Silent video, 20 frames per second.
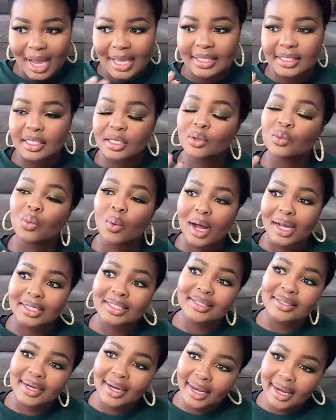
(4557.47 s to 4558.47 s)
I didn't want
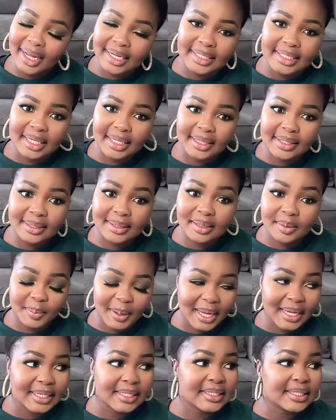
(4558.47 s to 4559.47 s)
to clutter the
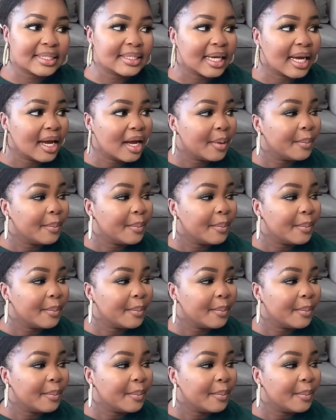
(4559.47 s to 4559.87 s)
space,